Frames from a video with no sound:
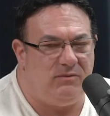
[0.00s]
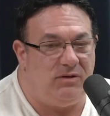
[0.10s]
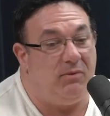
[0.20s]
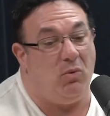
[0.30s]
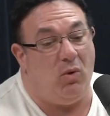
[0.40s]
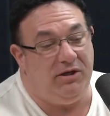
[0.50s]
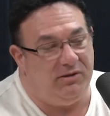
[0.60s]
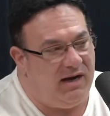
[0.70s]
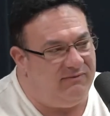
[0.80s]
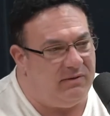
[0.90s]
number one,
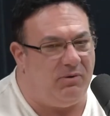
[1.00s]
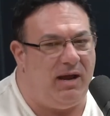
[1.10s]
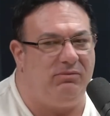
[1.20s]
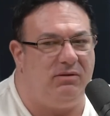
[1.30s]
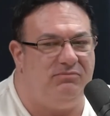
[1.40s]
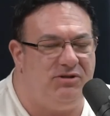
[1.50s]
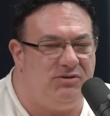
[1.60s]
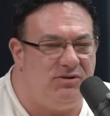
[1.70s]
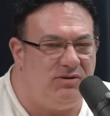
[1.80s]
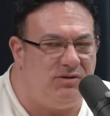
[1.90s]
you're having problems,
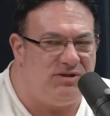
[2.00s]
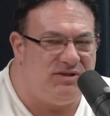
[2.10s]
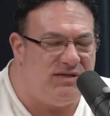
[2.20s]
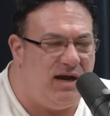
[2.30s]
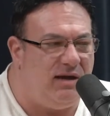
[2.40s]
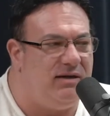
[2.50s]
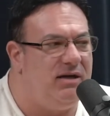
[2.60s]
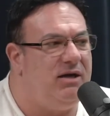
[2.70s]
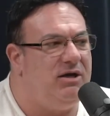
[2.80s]
you're, you're, stuck,